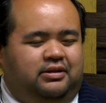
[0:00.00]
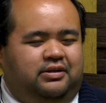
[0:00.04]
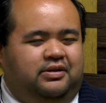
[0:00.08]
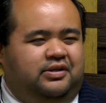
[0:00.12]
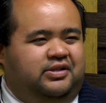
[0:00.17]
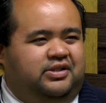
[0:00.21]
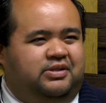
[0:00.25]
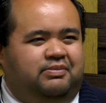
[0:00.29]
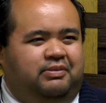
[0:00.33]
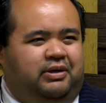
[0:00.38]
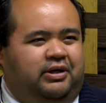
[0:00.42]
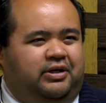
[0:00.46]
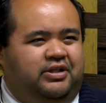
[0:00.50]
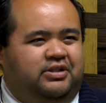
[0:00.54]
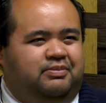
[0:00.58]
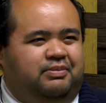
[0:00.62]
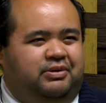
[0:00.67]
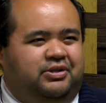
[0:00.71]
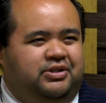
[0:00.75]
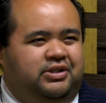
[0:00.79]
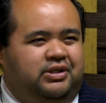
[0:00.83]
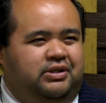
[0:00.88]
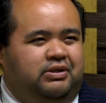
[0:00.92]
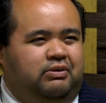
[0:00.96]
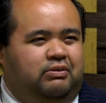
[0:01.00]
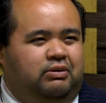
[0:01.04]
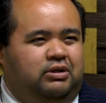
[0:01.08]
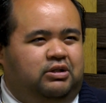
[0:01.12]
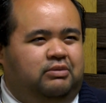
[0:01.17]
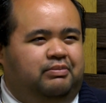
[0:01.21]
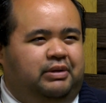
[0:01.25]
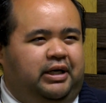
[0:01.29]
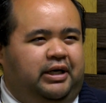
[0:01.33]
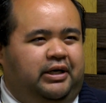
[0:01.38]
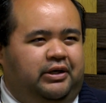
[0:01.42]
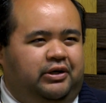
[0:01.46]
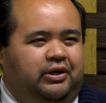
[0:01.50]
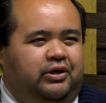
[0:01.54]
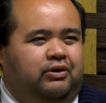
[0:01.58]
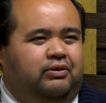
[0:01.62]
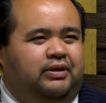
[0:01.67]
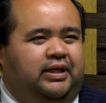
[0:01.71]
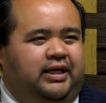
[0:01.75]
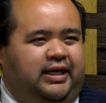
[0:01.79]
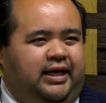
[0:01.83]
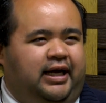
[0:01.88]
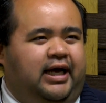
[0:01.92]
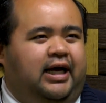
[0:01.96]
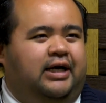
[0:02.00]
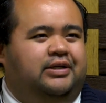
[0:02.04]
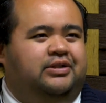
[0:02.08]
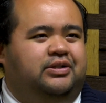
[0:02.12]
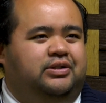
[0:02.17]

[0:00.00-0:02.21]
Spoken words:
the smartest person in the world, but I knew that I had